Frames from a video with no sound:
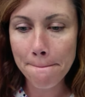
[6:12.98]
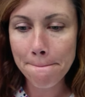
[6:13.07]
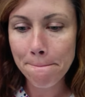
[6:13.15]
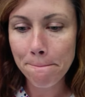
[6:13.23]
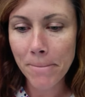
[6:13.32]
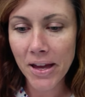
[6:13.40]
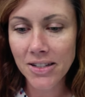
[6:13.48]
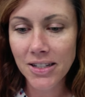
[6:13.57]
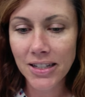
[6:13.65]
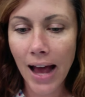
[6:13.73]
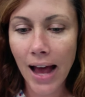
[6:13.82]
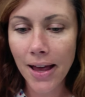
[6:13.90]
But
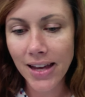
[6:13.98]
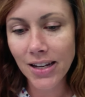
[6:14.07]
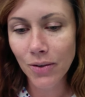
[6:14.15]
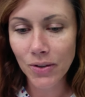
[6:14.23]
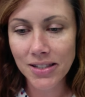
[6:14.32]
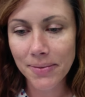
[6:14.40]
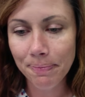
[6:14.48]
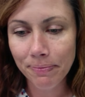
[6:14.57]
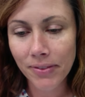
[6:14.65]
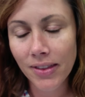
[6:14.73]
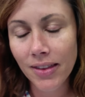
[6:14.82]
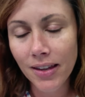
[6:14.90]
yeah, anyways,
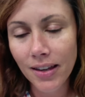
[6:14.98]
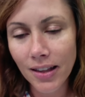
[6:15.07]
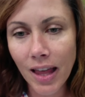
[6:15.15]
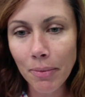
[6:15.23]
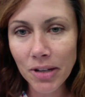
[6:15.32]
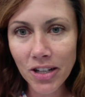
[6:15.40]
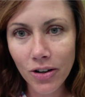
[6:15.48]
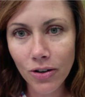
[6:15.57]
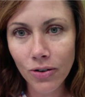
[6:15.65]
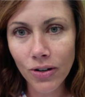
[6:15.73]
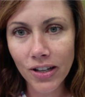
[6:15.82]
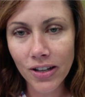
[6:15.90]
let me
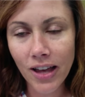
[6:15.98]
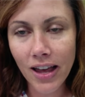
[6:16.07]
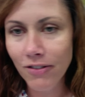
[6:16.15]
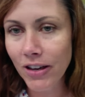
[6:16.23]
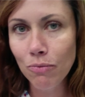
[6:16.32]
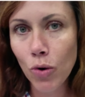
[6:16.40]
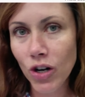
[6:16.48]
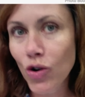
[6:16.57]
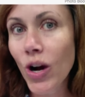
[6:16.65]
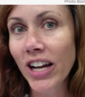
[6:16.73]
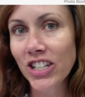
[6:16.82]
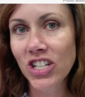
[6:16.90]
know if you have more
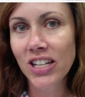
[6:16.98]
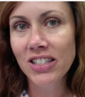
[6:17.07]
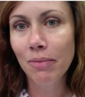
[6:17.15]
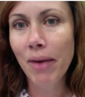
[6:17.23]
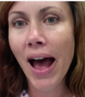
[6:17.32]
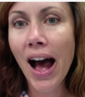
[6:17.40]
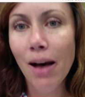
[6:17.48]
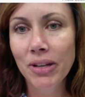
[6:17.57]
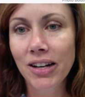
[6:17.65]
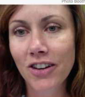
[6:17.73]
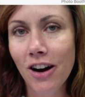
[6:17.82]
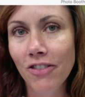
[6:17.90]
questions. I'm happy to
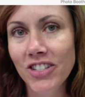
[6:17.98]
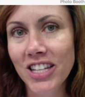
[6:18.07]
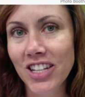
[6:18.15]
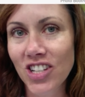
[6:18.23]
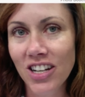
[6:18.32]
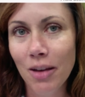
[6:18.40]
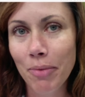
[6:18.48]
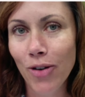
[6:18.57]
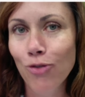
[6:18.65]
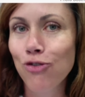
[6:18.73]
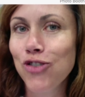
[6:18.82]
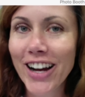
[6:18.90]
have a conversation about
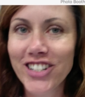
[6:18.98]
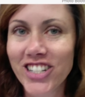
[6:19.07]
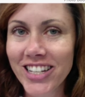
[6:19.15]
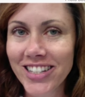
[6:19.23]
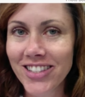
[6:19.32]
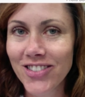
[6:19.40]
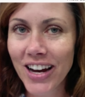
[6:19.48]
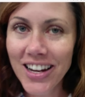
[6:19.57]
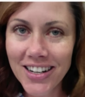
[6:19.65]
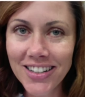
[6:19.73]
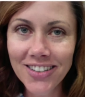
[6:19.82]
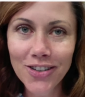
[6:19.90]
fractions, right?
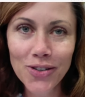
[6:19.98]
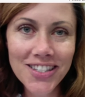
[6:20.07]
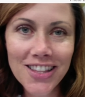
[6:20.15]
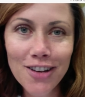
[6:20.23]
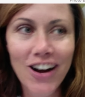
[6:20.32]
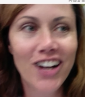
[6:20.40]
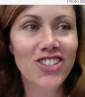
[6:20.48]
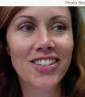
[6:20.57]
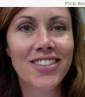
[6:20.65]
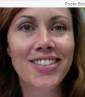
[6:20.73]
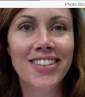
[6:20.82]
Who doesn't love fractions?